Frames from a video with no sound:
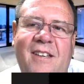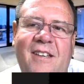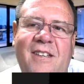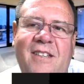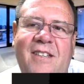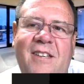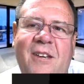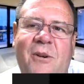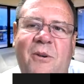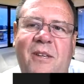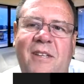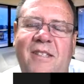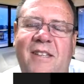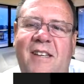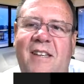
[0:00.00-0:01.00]
so
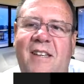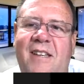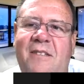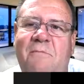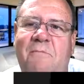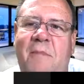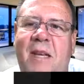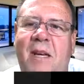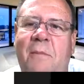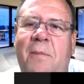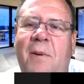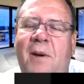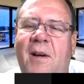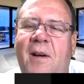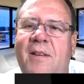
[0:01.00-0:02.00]
is
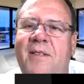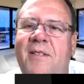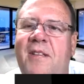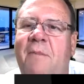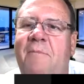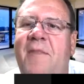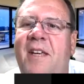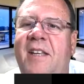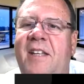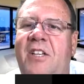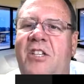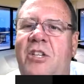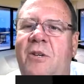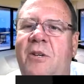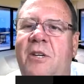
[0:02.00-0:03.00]
menopause something
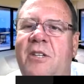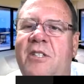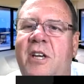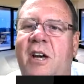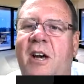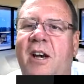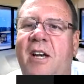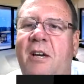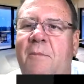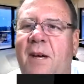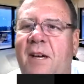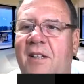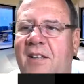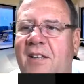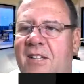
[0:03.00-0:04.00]
that you could talk
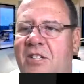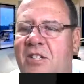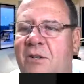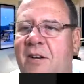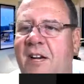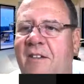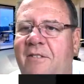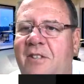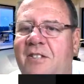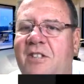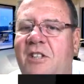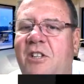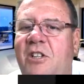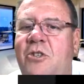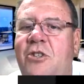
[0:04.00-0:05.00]
about, that you have a
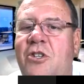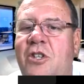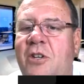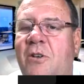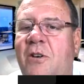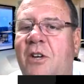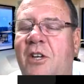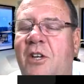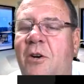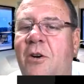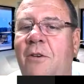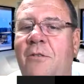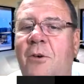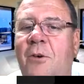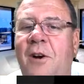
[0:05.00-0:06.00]
solution or a
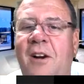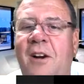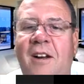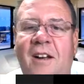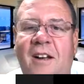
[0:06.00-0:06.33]
cure for?